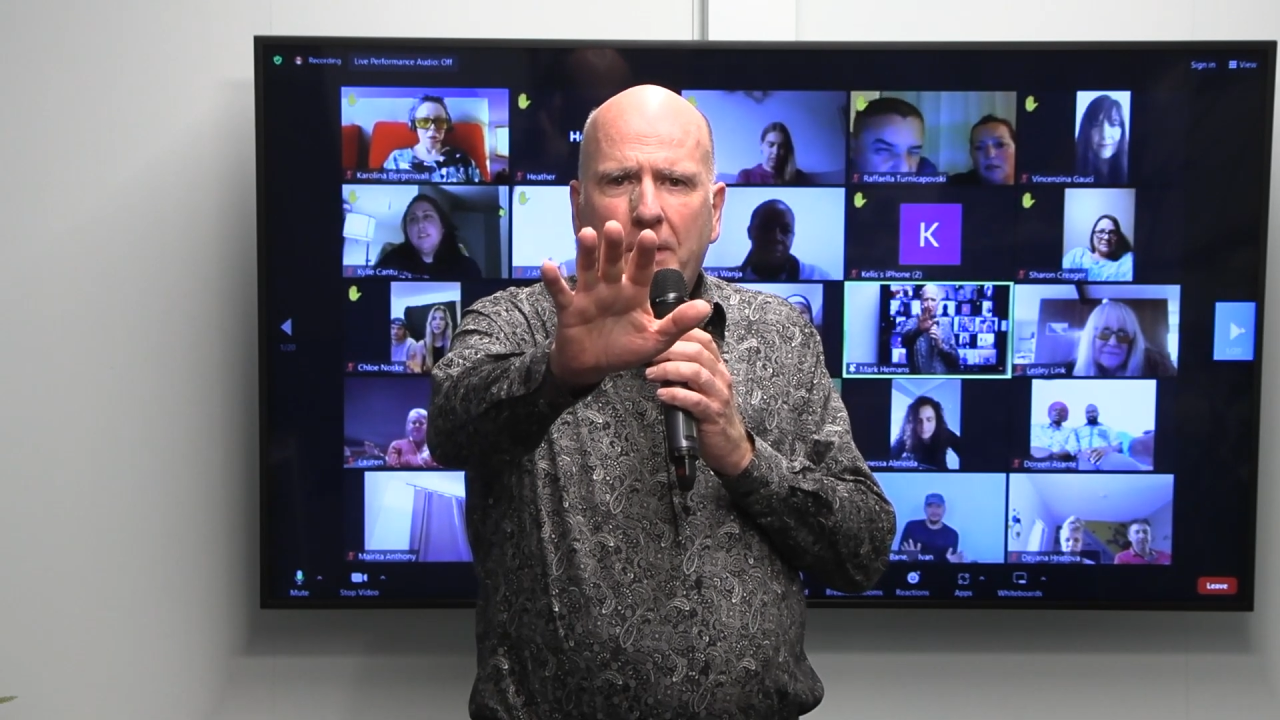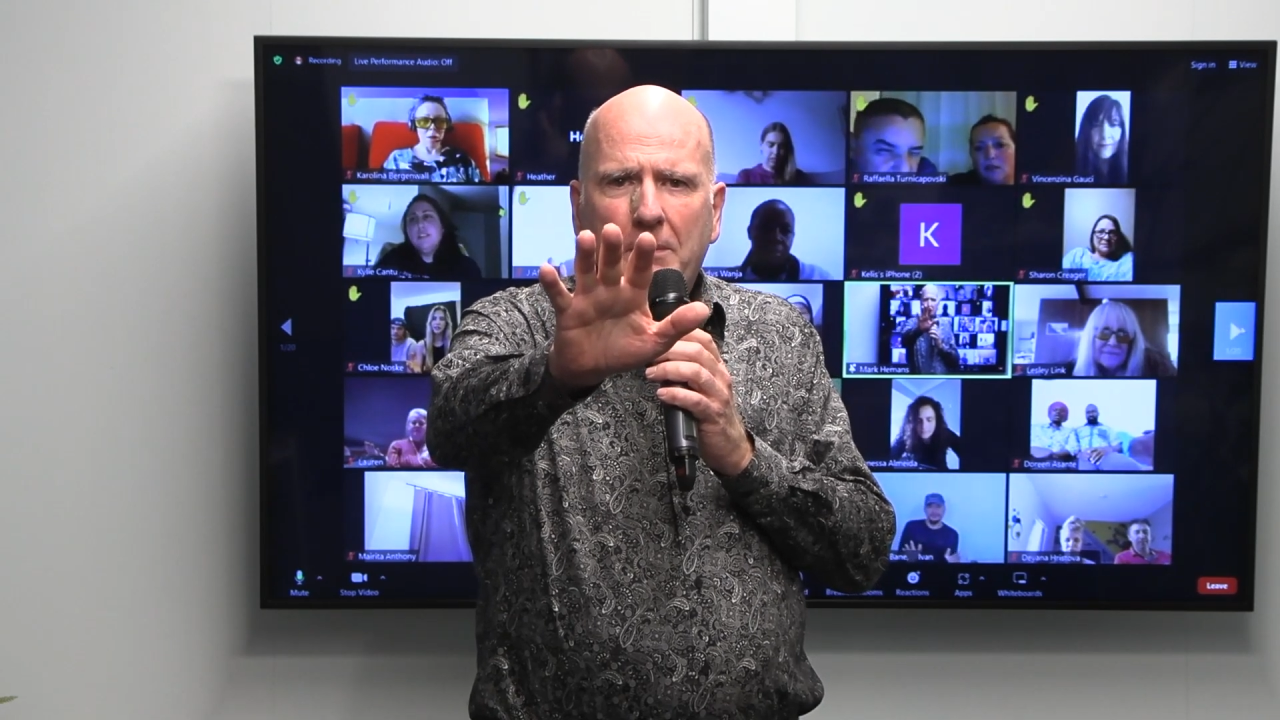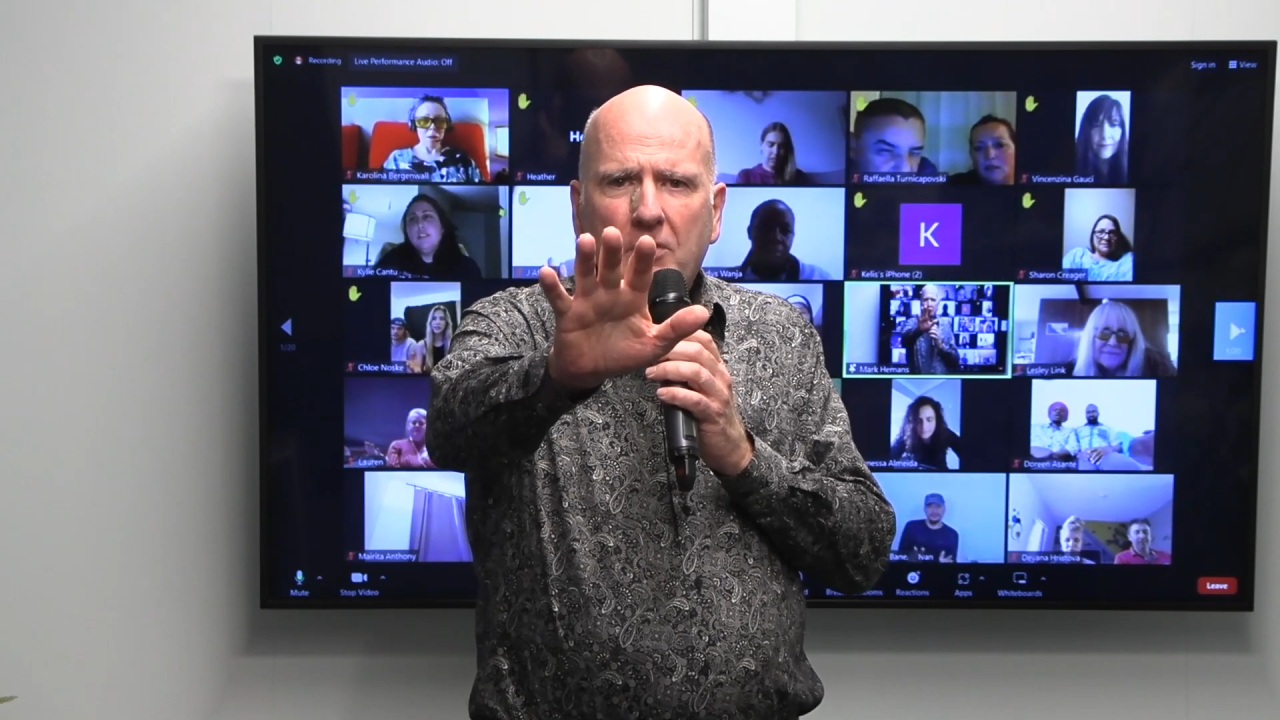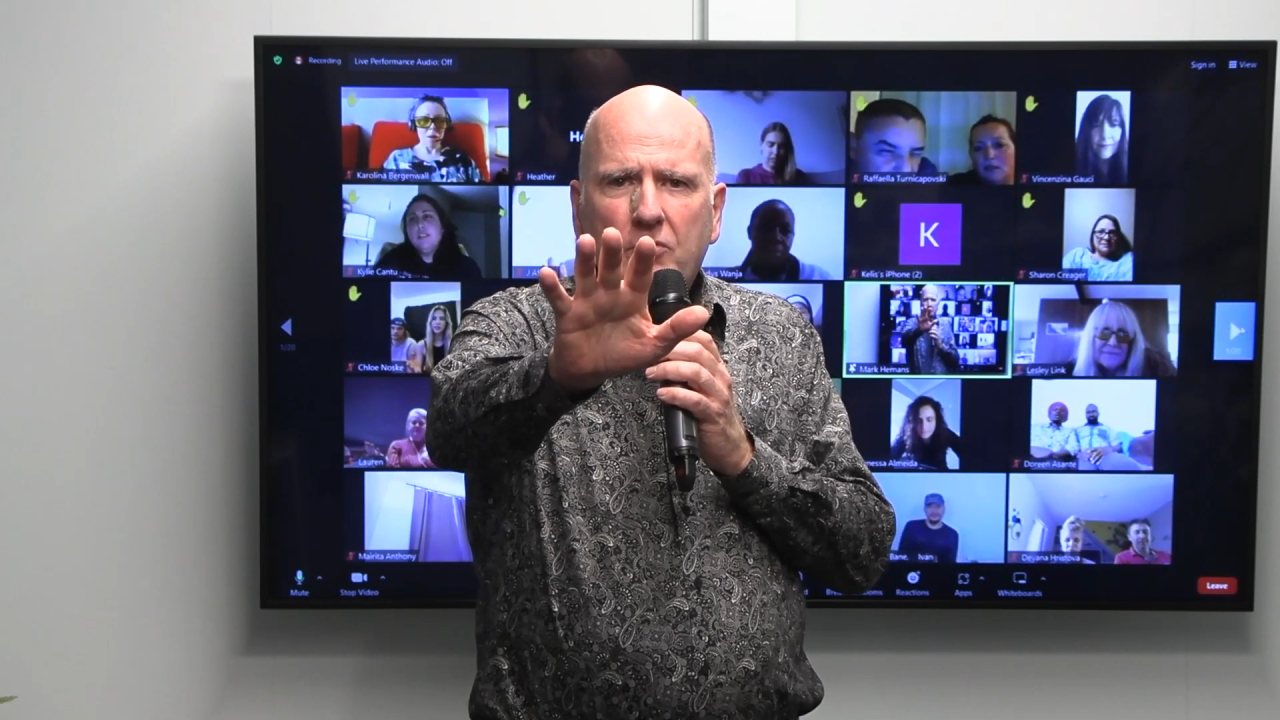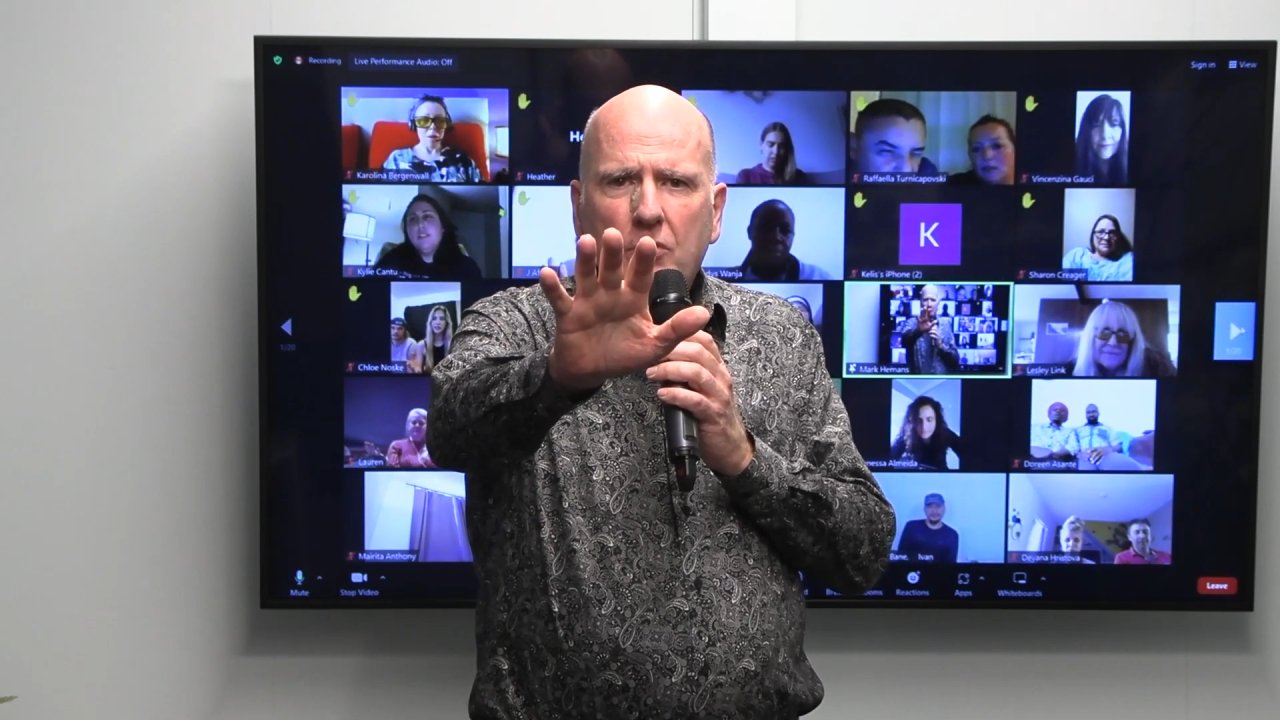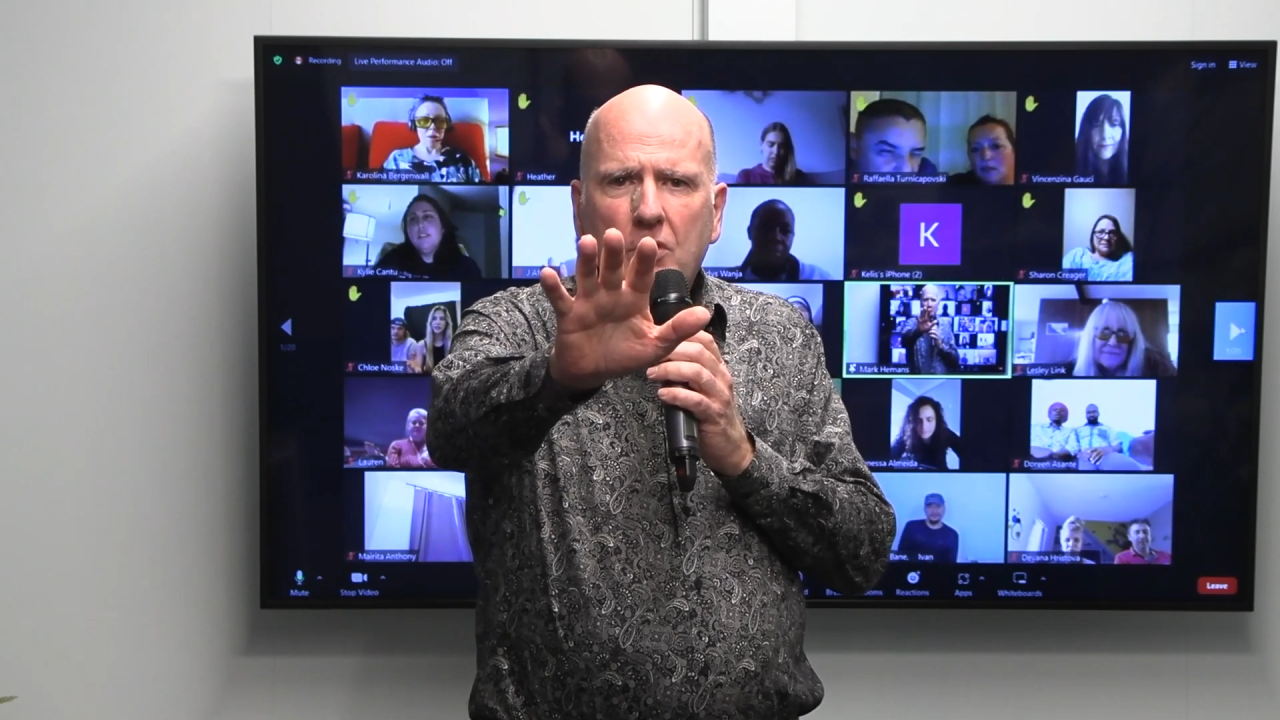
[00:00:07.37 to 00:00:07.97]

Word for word: people's